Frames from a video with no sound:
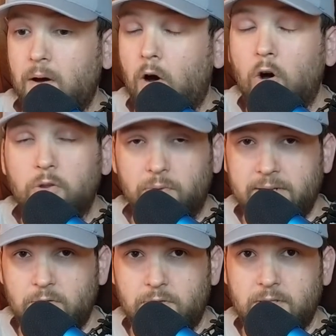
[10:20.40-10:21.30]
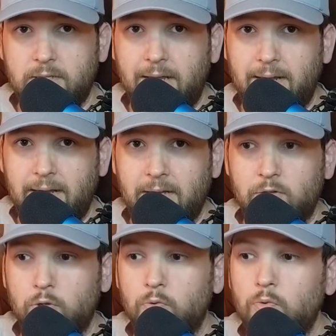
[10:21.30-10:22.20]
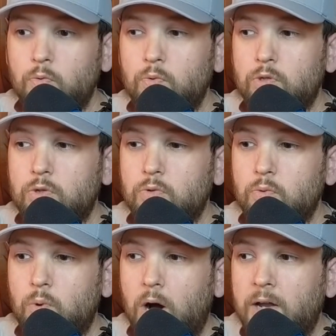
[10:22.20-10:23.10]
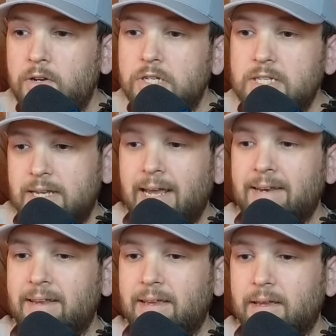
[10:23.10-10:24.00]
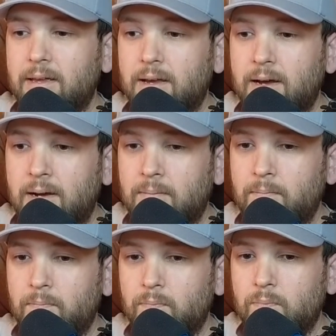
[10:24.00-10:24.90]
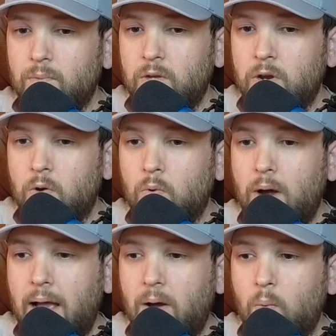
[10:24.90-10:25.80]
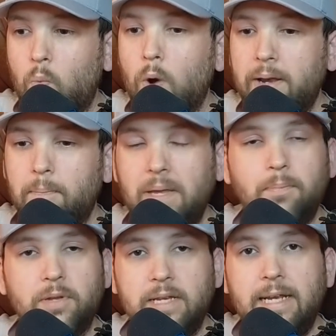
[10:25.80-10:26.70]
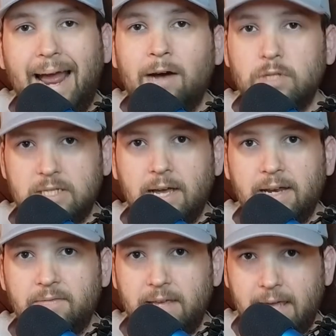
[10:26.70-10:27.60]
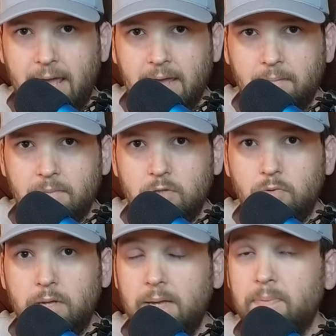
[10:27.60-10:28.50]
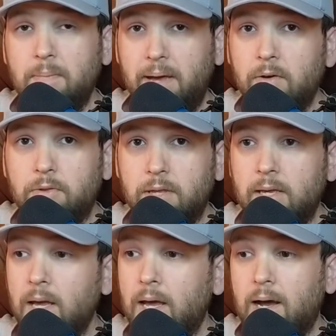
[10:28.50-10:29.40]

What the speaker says: all the resources they need to understanding, you know, what people need outside of the game to keep them healthy,